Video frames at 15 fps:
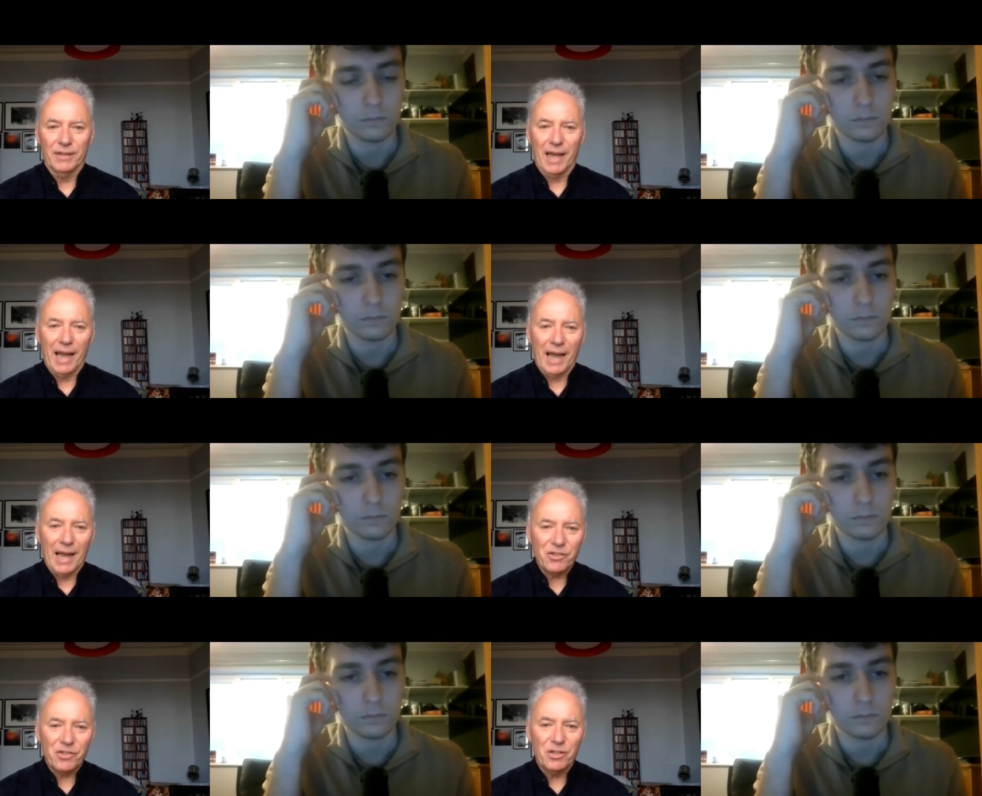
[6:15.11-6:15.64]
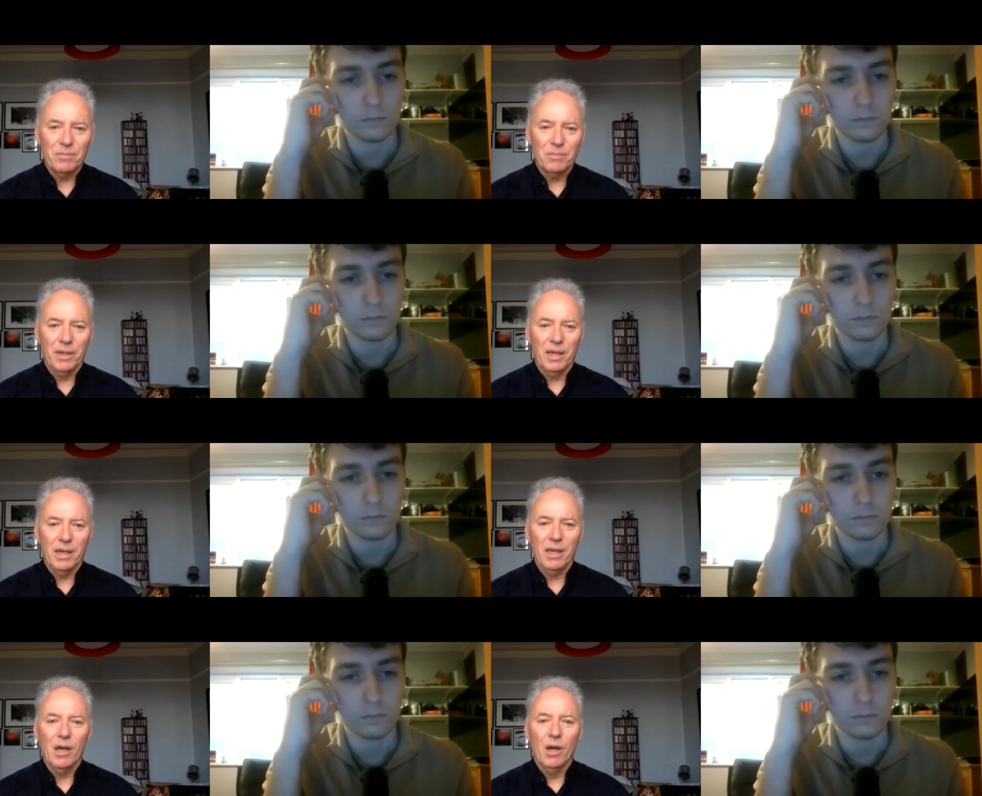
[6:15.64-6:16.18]
Speaker 1: there has to
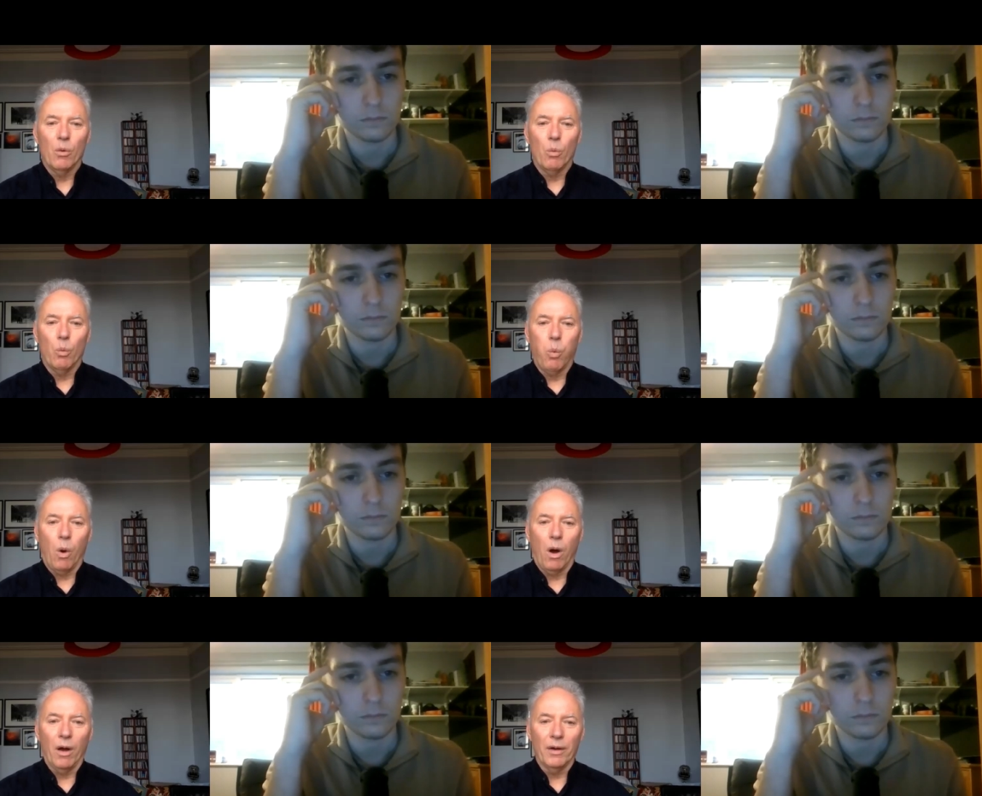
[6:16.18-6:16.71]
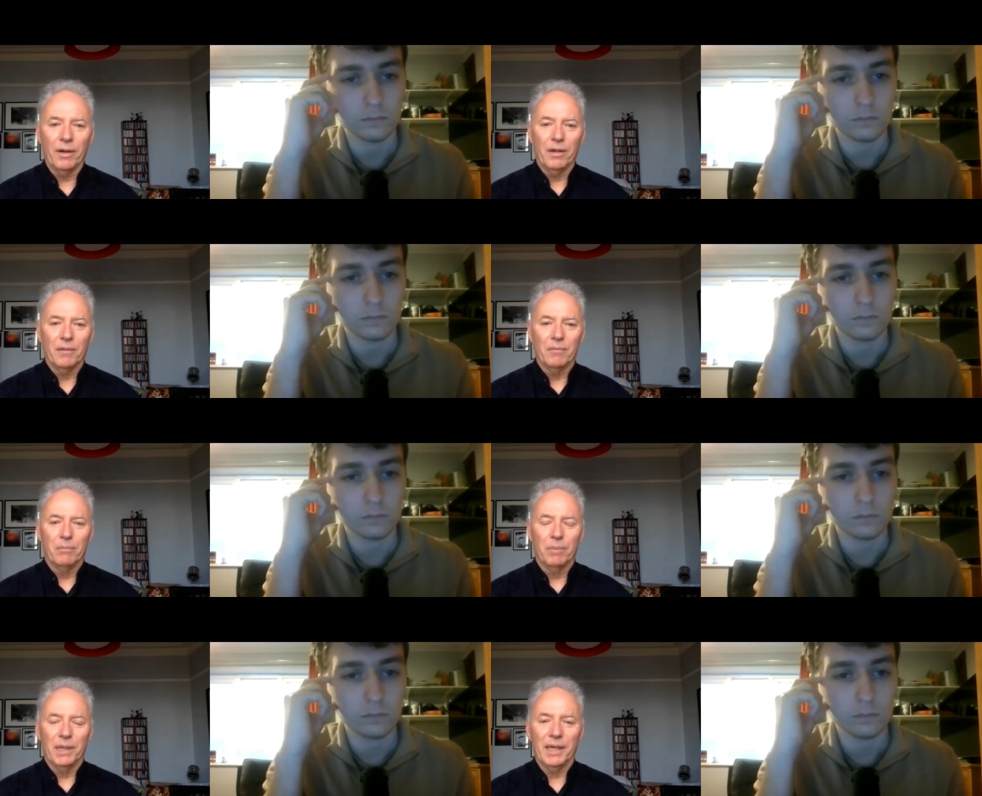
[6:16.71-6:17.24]
be one
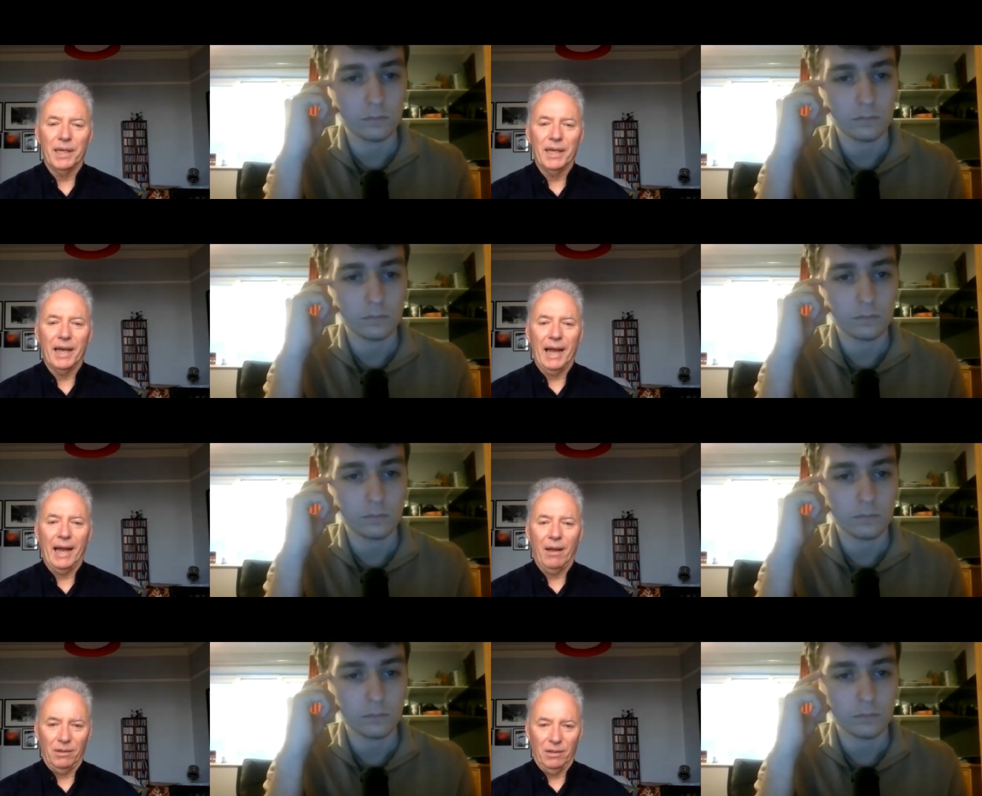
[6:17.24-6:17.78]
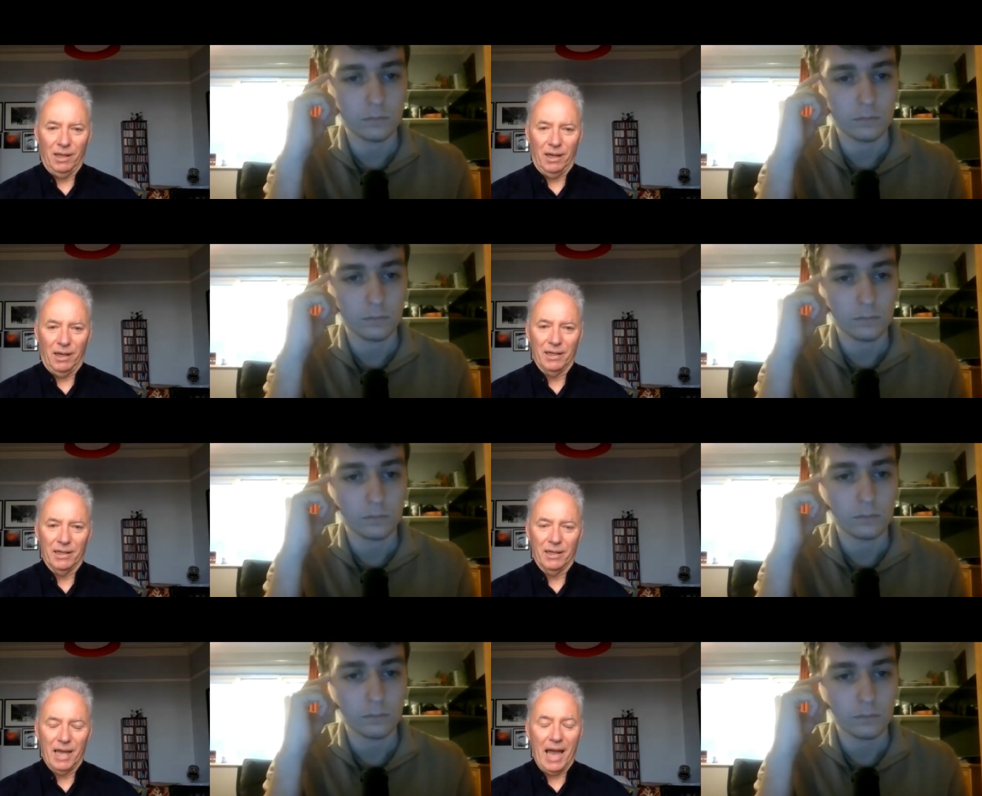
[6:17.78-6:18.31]
big
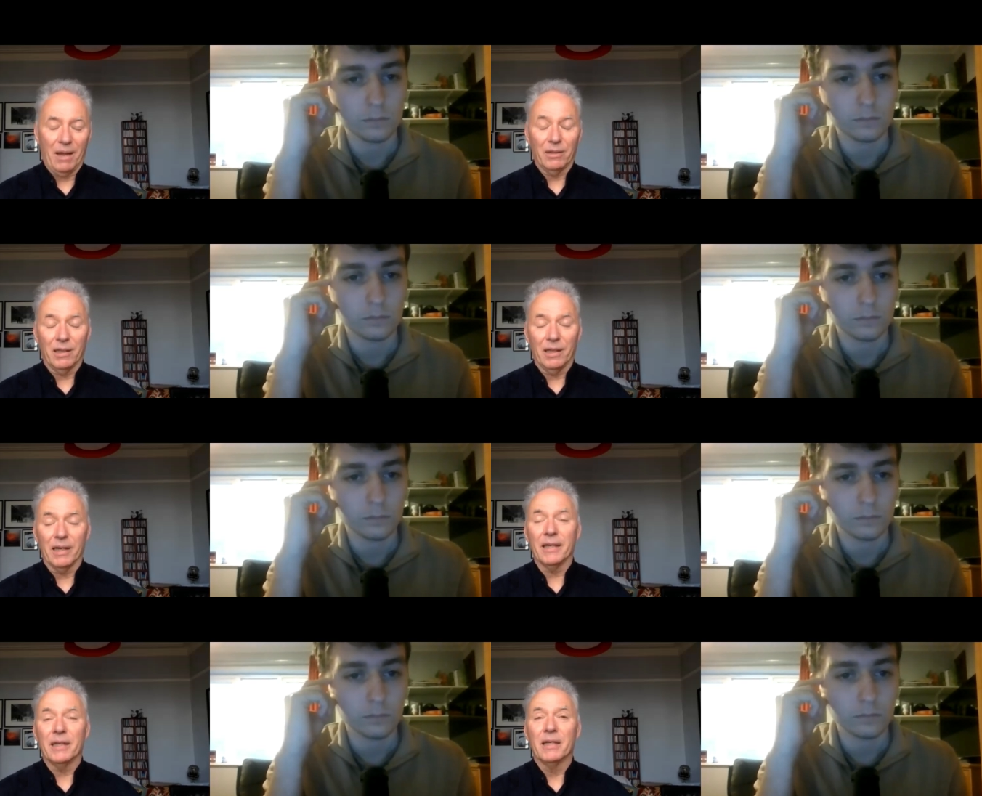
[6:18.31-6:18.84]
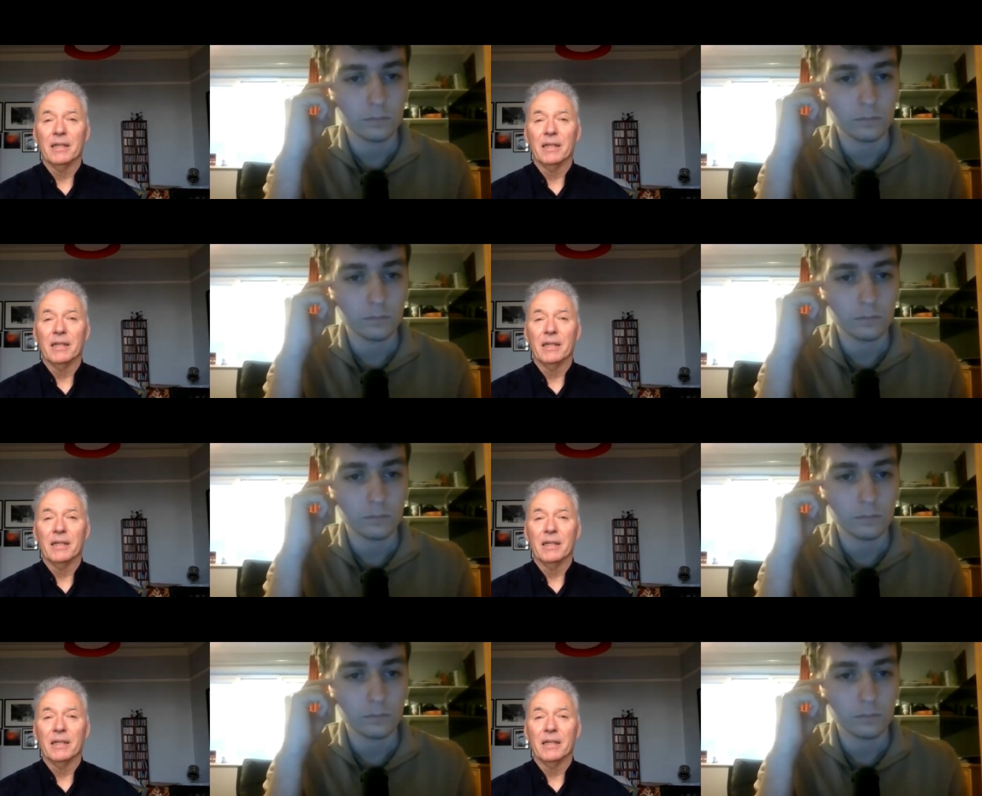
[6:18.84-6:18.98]
outlay. Outlay.